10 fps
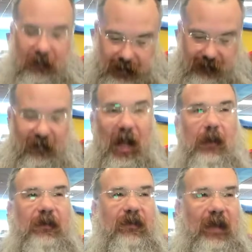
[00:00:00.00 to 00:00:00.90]
King
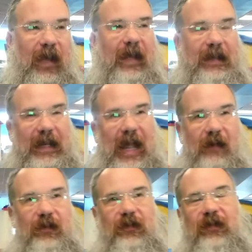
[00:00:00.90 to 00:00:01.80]
Solomon said that
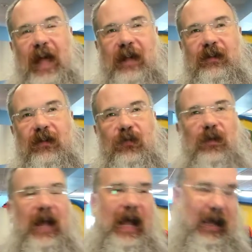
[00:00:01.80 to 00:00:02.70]
every sadness
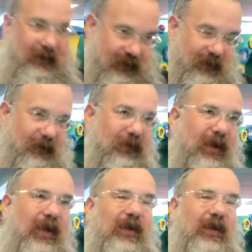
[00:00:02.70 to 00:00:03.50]
will have an